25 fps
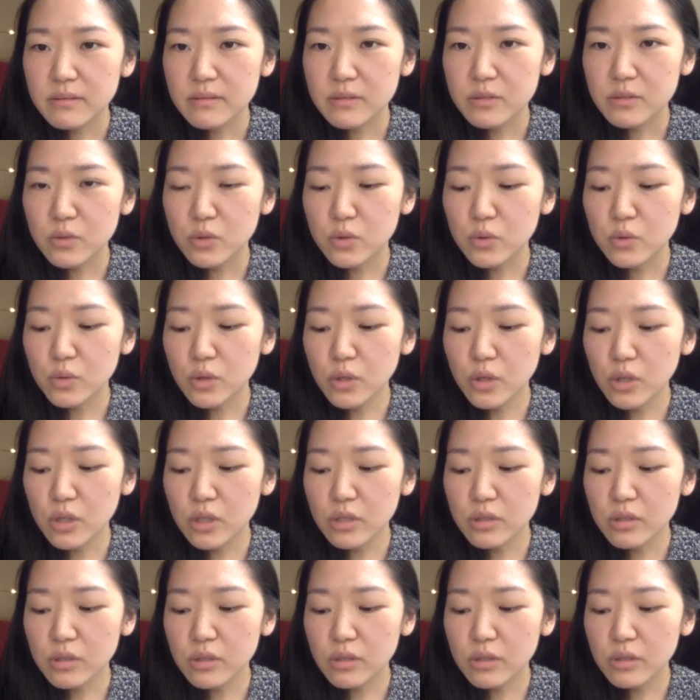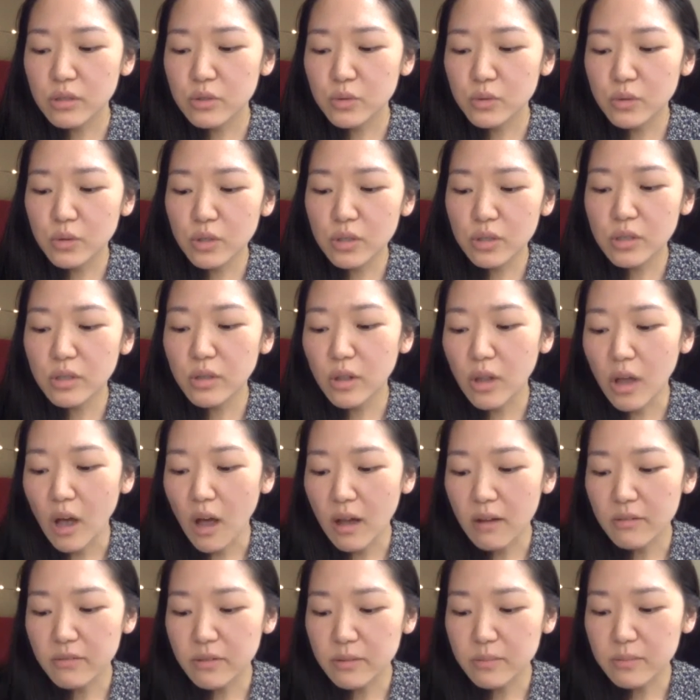So you learn the you learn a
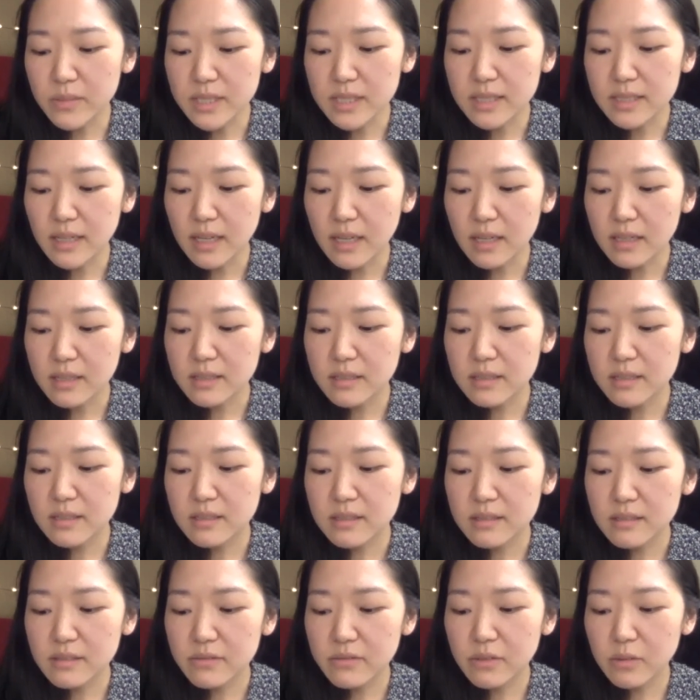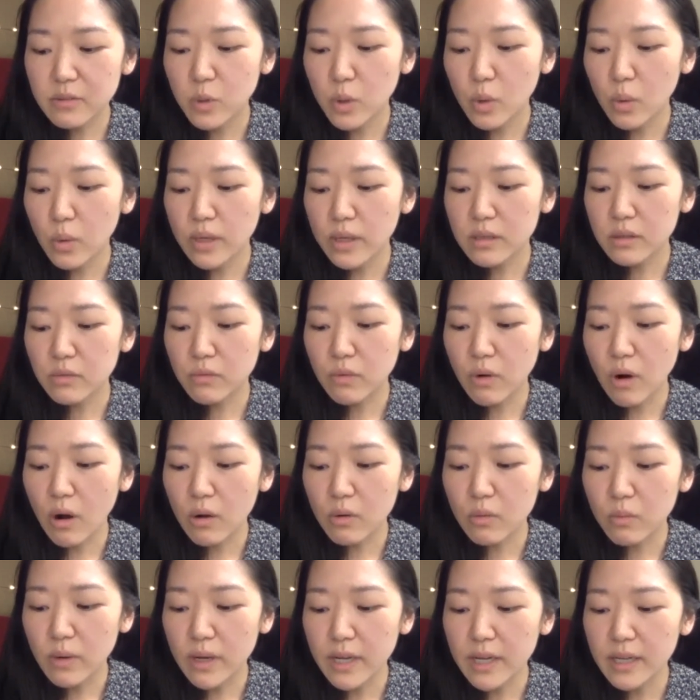lot from mistakes, from going the
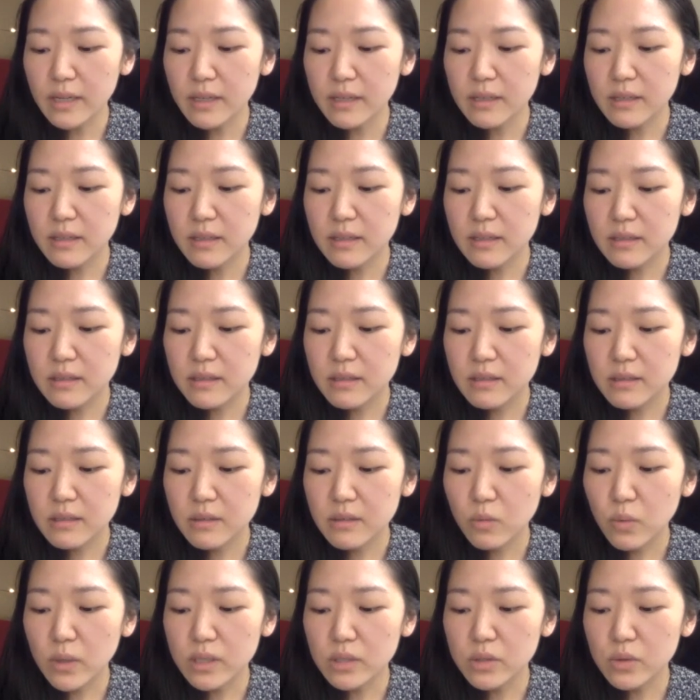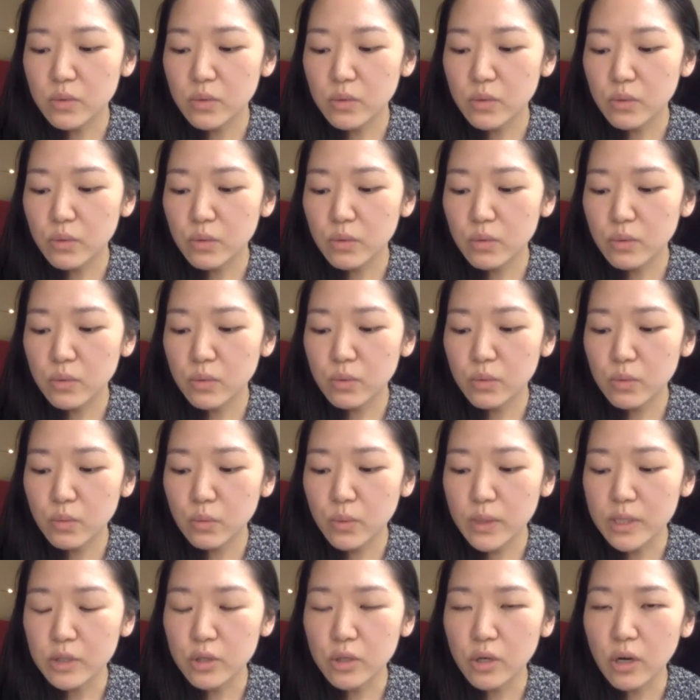wrong way, when you
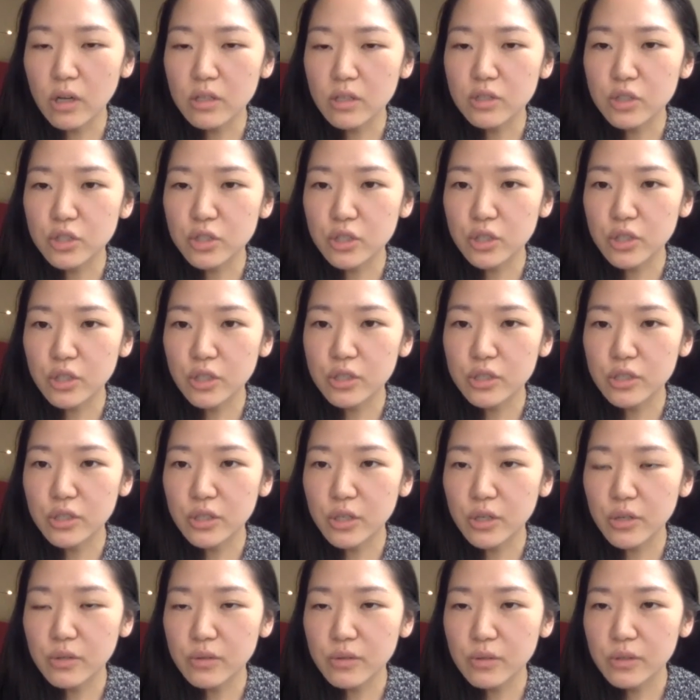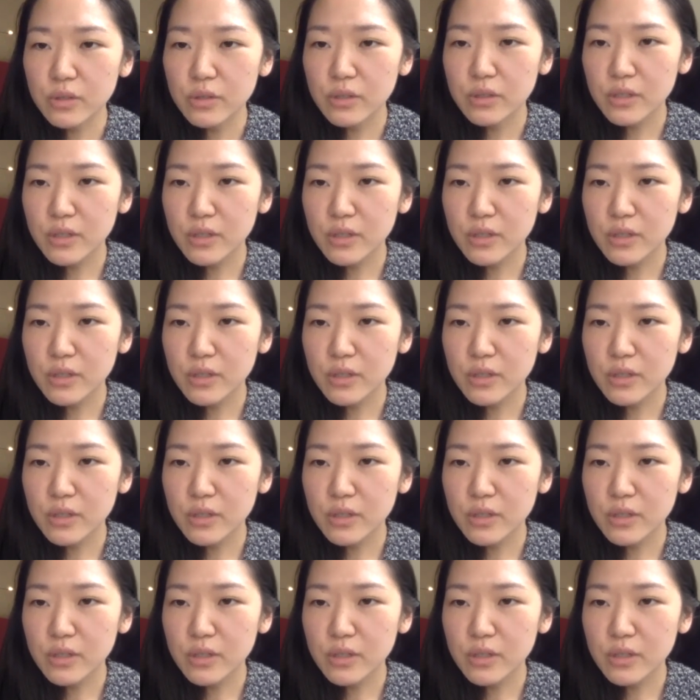when you're unsure, you know?